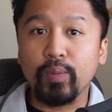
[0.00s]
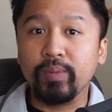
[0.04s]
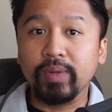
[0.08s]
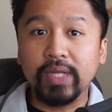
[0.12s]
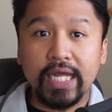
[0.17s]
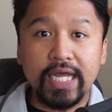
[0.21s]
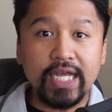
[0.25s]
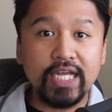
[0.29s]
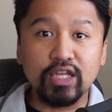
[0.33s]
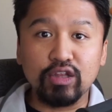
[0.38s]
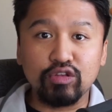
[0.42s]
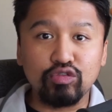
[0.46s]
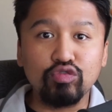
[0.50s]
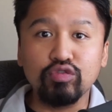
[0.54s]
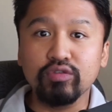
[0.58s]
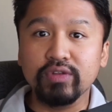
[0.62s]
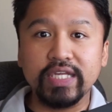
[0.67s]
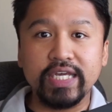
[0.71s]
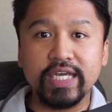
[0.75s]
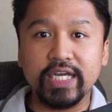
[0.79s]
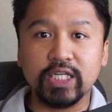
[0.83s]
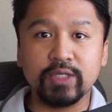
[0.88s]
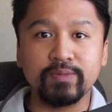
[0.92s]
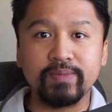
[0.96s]
playing through
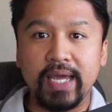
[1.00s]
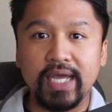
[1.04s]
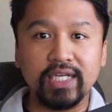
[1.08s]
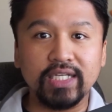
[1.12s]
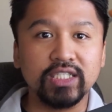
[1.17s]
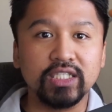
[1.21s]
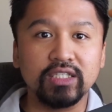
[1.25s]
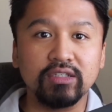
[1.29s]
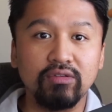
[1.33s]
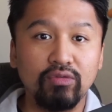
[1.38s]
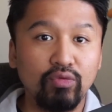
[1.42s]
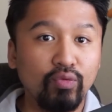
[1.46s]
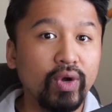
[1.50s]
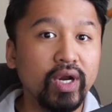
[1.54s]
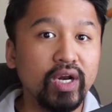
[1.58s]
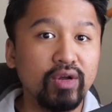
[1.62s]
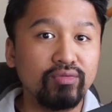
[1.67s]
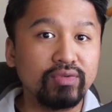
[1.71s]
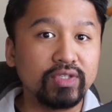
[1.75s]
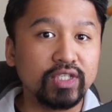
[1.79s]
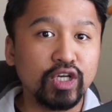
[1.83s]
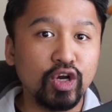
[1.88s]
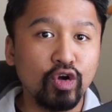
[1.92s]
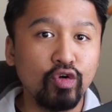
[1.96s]
the expansion when it
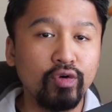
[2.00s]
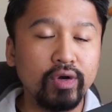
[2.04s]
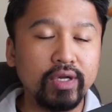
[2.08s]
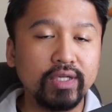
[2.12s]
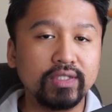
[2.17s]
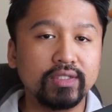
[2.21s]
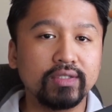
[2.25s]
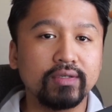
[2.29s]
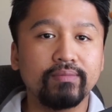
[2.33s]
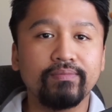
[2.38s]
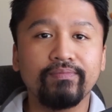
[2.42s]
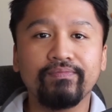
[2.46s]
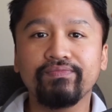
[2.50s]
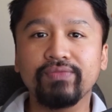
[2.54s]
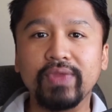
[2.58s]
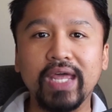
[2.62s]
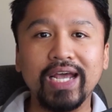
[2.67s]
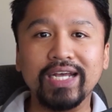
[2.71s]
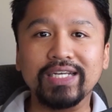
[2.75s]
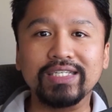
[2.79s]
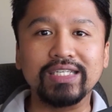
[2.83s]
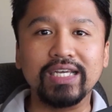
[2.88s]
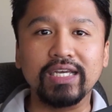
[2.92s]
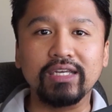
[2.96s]
was current,
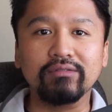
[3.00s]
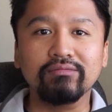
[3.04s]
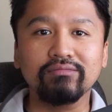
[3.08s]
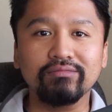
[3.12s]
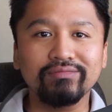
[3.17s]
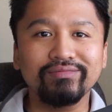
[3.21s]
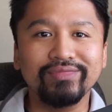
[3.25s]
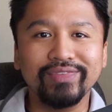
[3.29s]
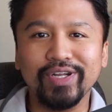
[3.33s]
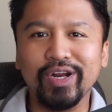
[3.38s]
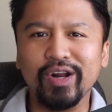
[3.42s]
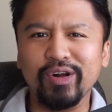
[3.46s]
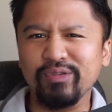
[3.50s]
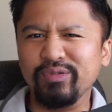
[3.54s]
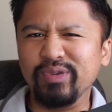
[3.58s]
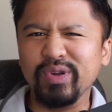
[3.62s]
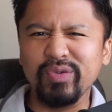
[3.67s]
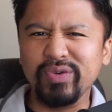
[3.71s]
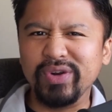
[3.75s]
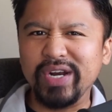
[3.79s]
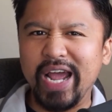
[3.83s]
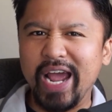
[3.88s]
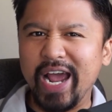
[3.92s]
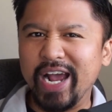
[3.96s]
as in, you know, we
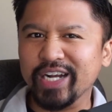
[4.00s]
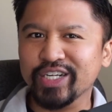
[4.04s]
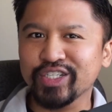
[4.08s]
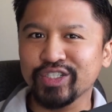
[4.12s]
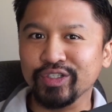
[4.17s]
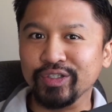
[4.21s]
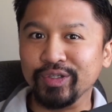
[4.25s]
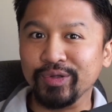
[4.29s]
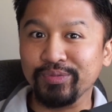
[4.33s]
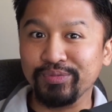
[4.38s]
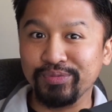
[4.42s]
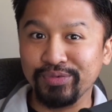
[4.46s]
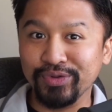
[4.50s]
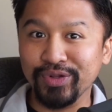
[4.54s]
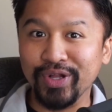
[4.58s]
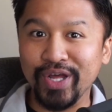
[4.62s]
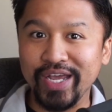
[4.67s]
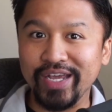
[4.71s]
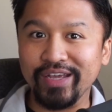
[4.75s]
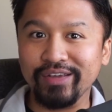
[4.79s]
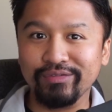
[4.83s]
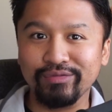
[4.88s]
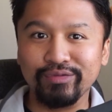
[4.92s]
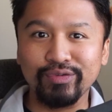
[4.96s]
would actually
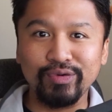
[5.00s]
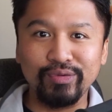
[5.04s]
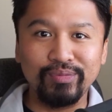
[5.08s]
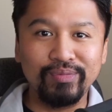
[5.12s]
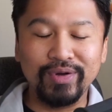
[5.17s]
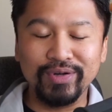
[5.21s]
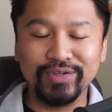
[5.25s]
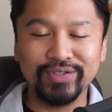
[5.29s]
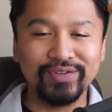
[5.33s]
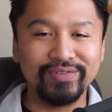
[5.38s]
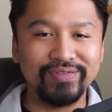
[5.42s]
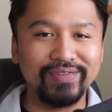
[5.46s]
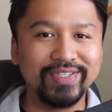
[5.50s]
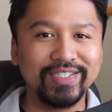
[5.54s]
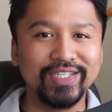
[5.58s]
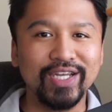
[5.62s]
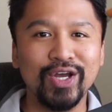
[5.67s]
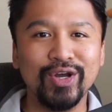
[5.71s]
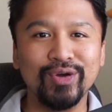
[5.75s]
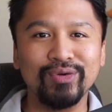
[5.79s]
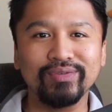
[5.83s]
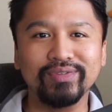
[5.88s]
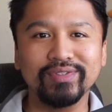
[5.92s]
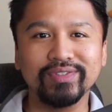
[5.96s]
play through most of the
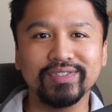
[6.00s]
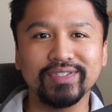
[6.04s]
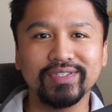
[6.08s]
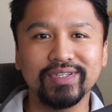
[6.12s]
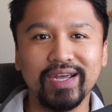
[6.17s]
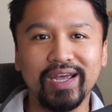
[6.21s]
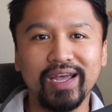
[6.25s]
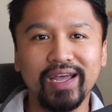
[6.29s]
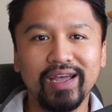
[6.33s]
zones.